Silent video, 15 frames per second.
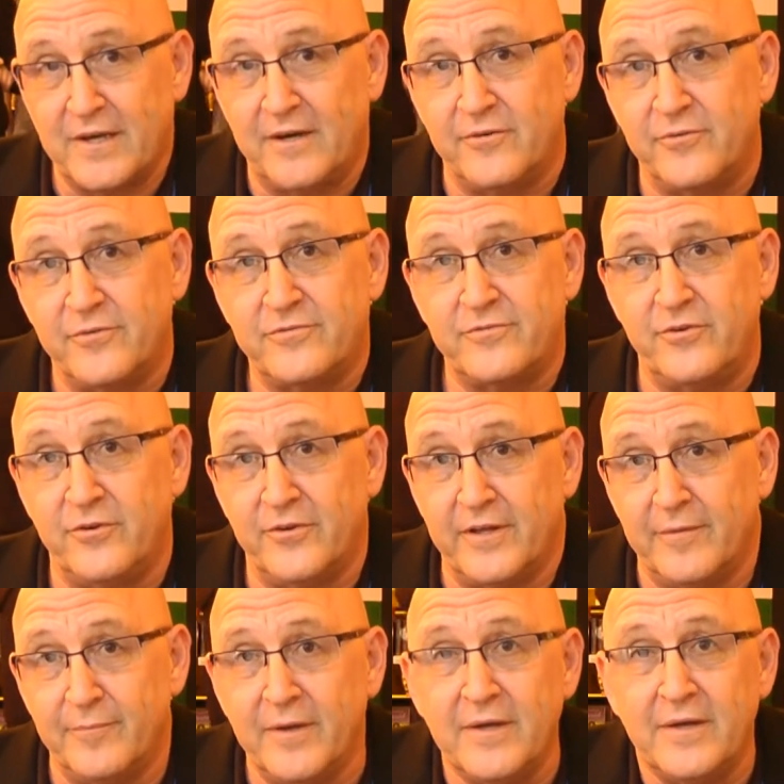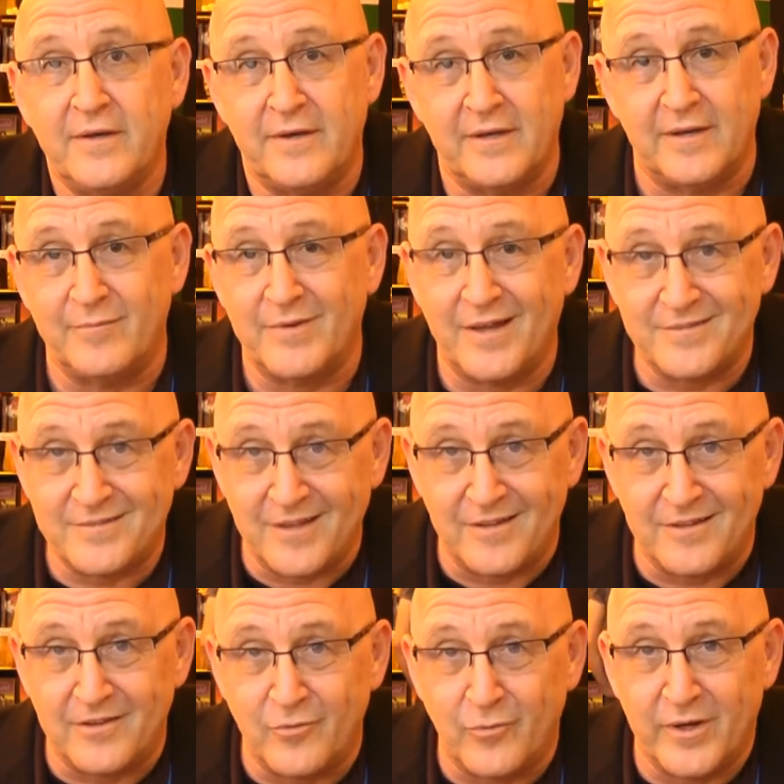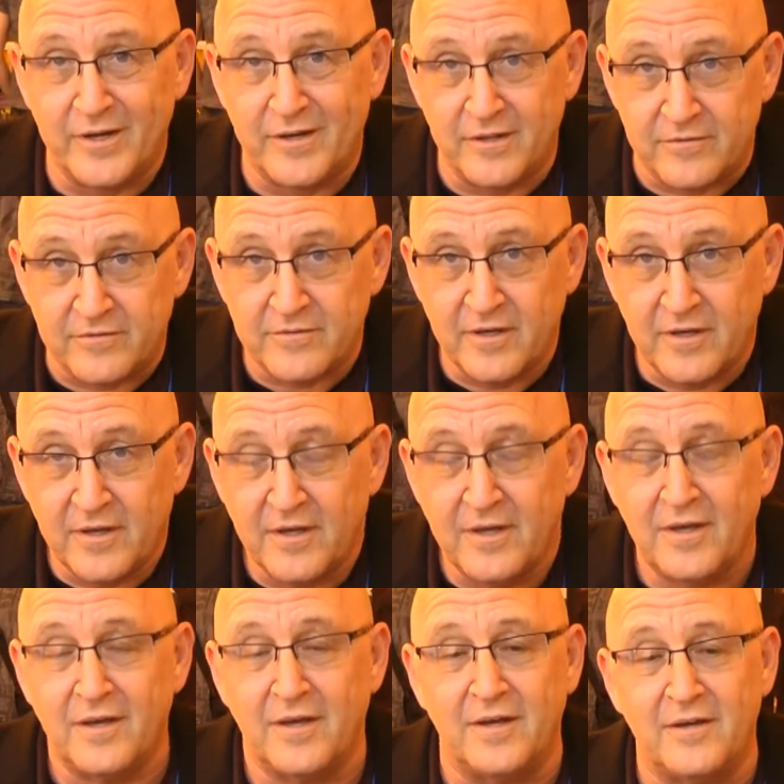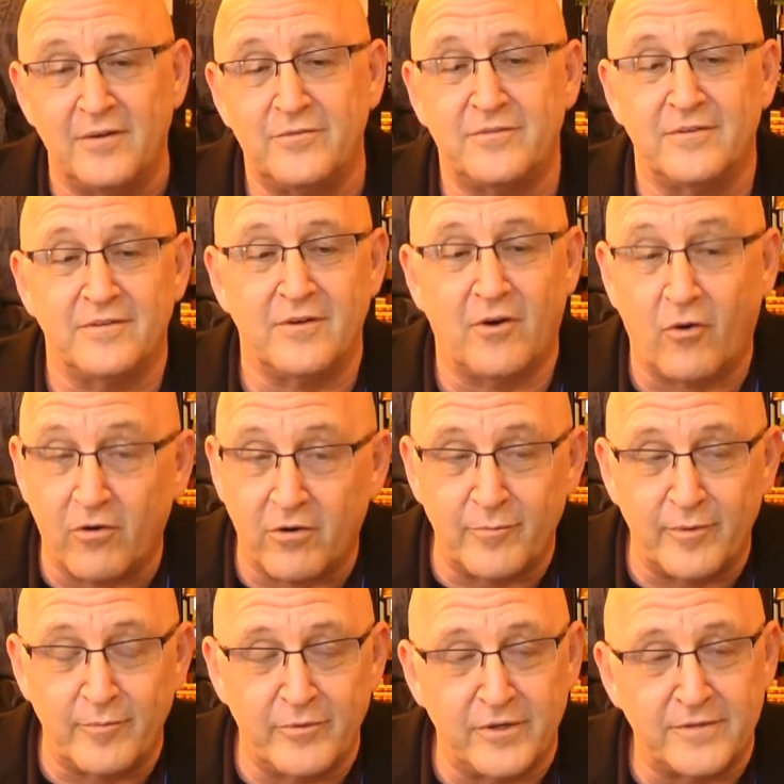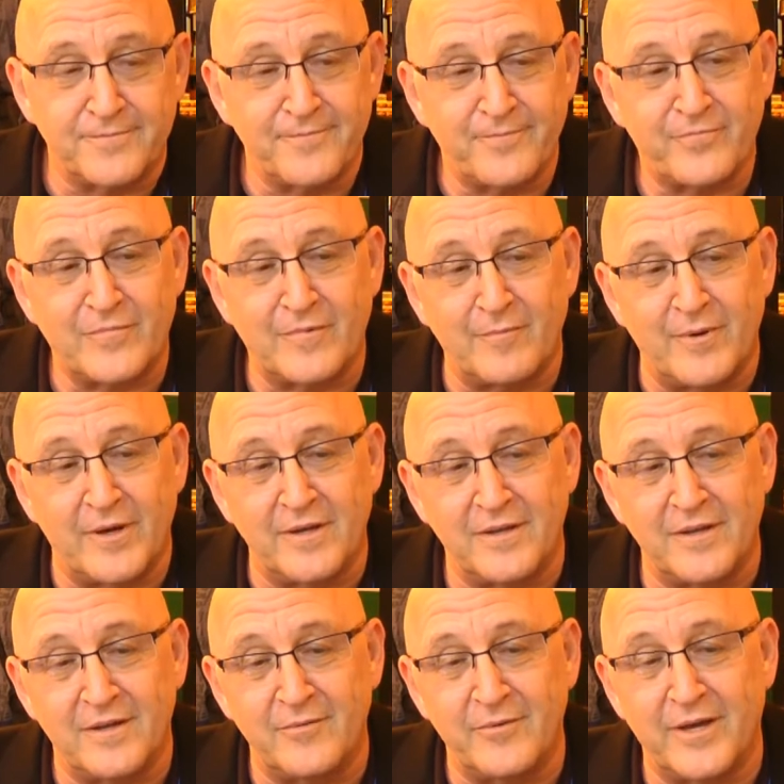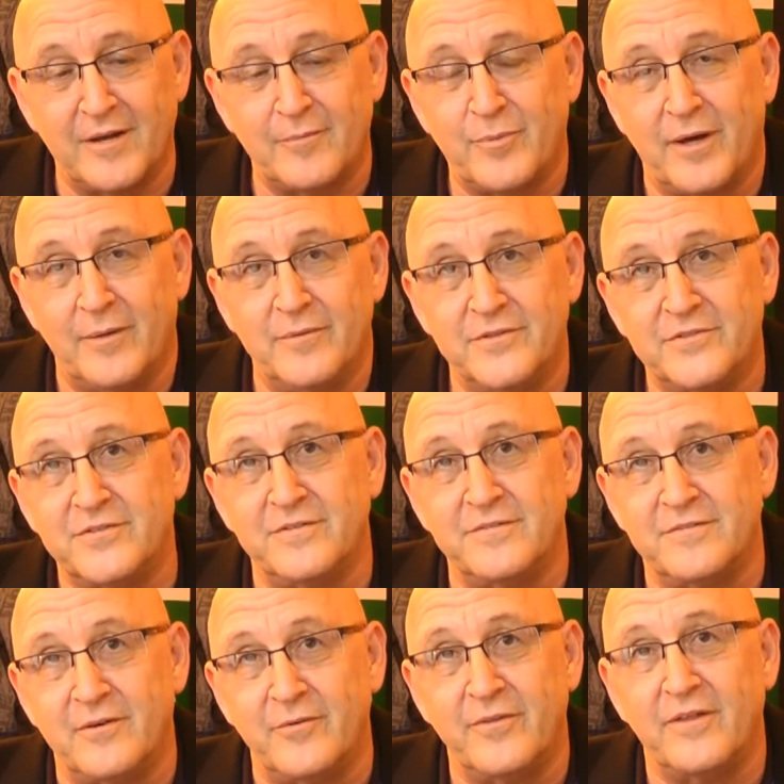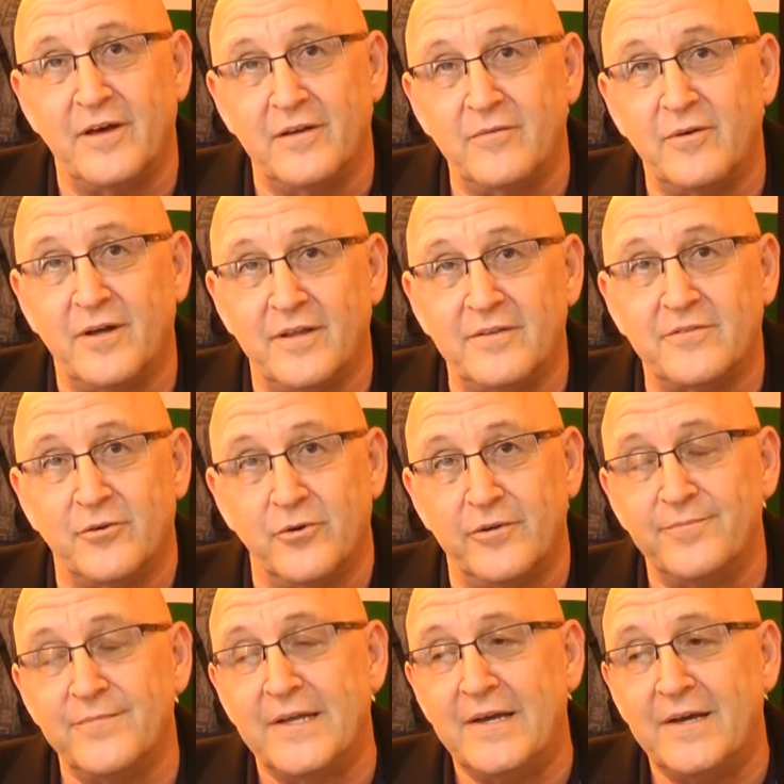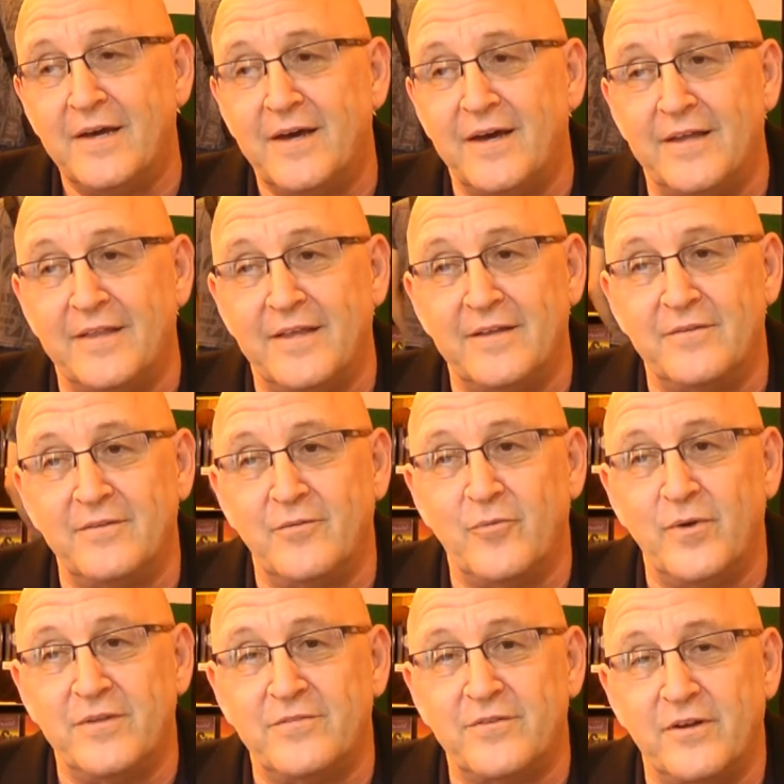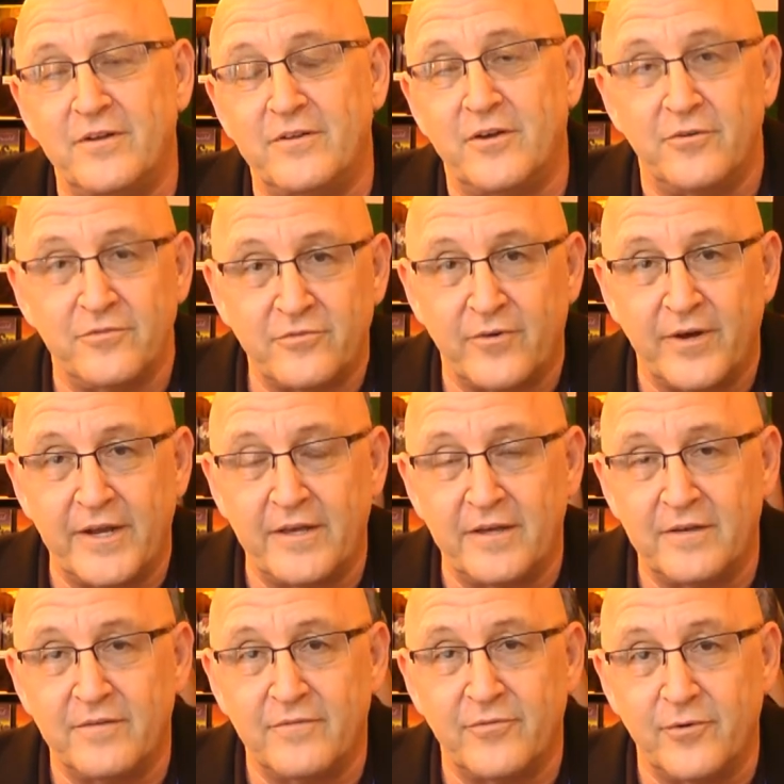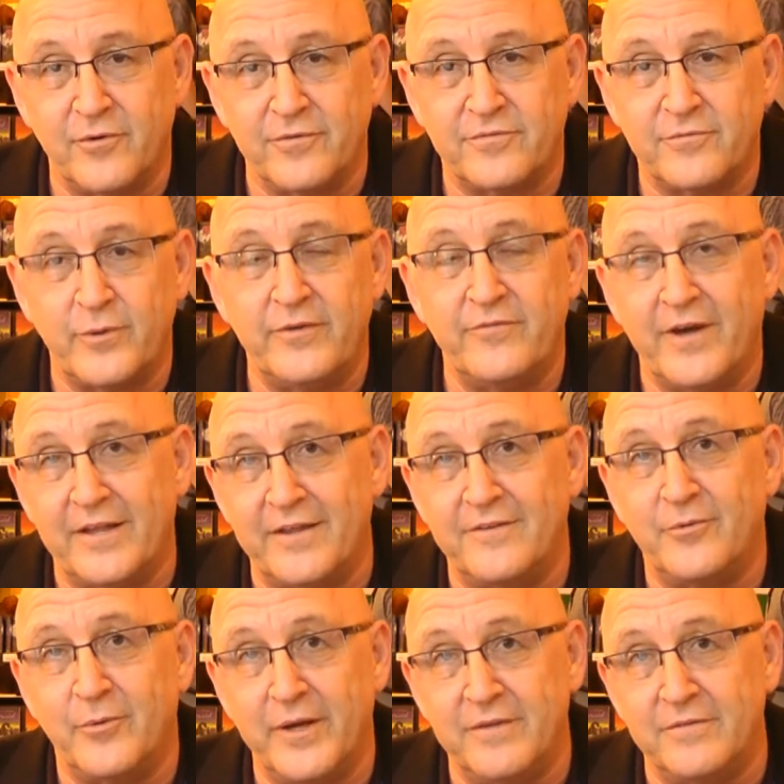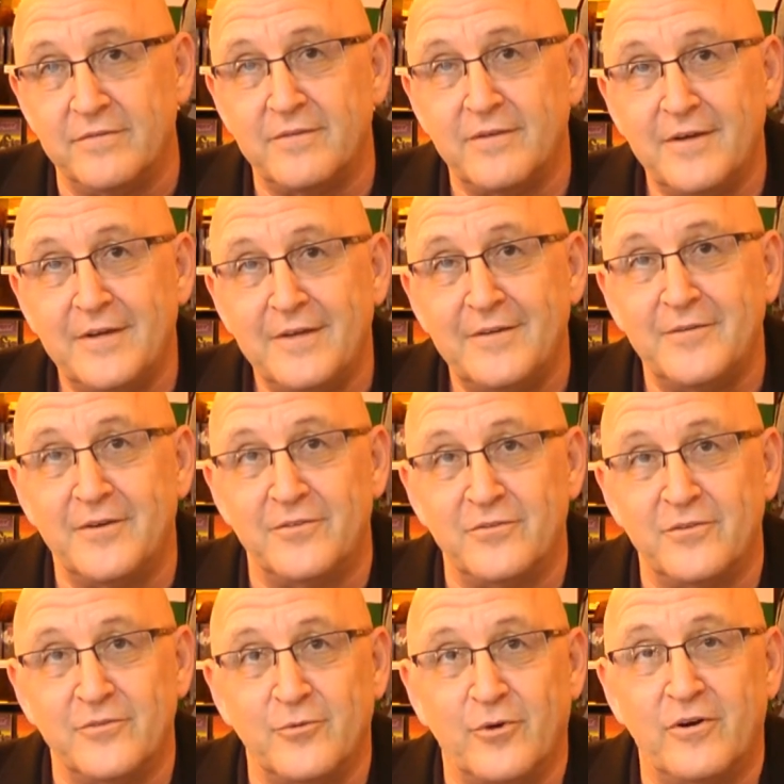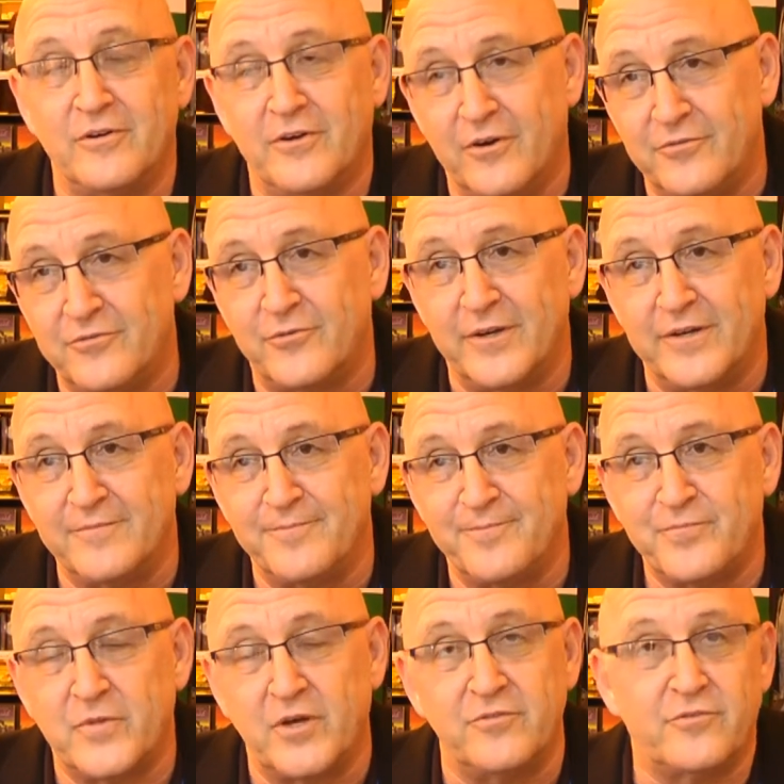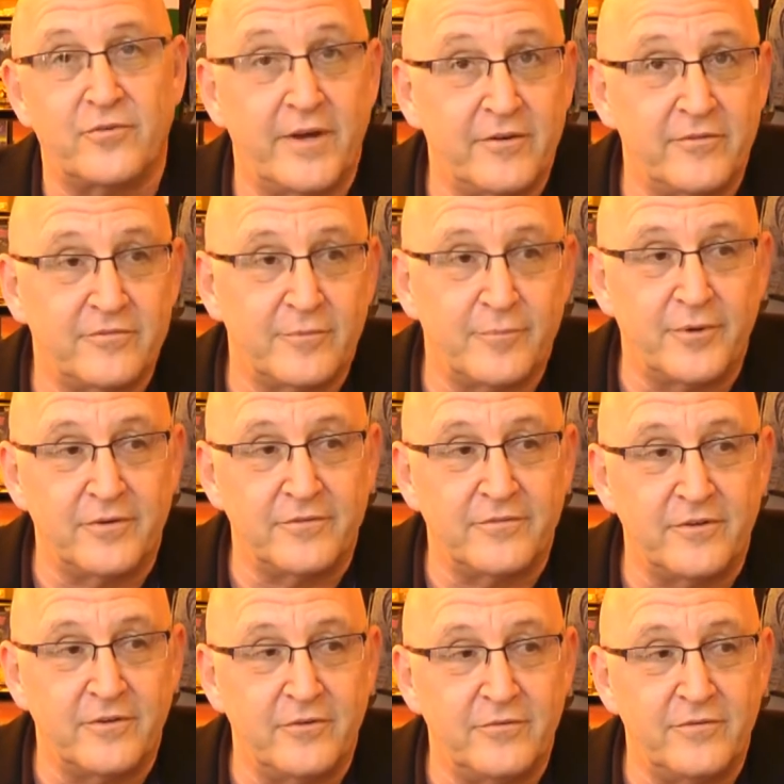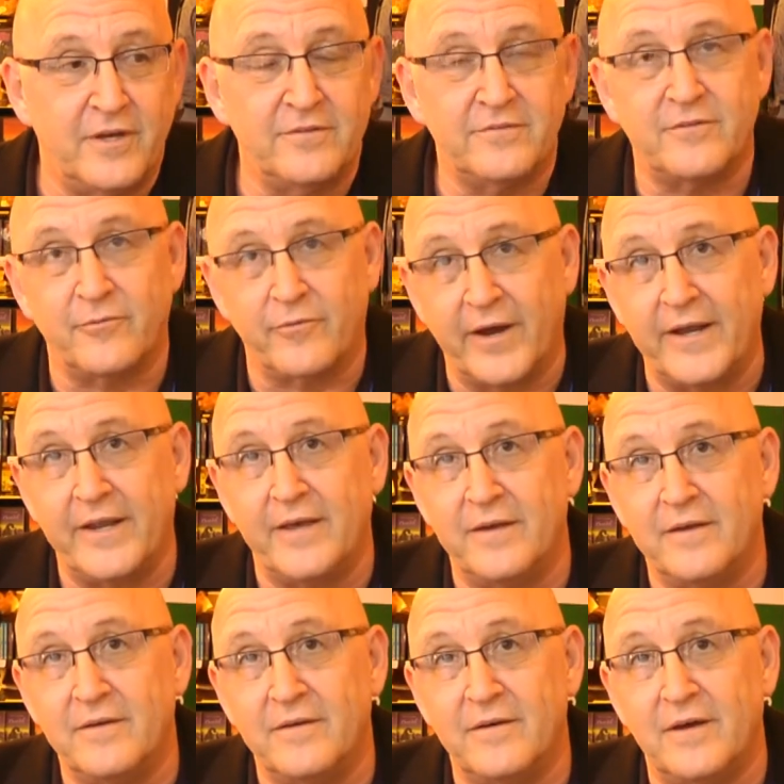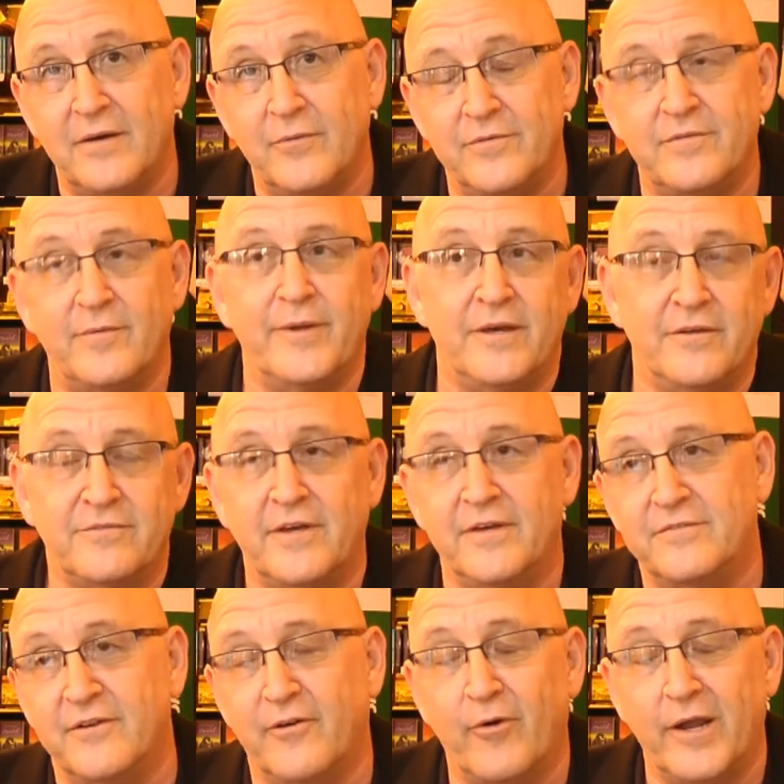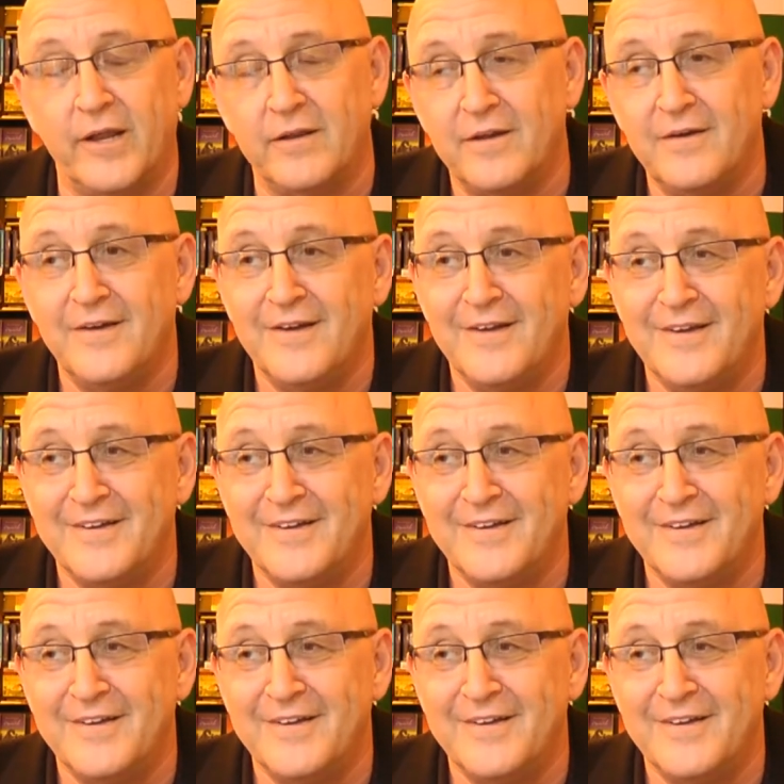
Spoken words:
under a pseudonym, and I'm not telling you what it is. It was a horrible book, but we got it published, and so we thought, well, that's cool. And then we started ghostwriting for Sweet Valley Twins, because those were all ghostwritten. Ghostwriter is a person who does the writing when somebody else takes the credit.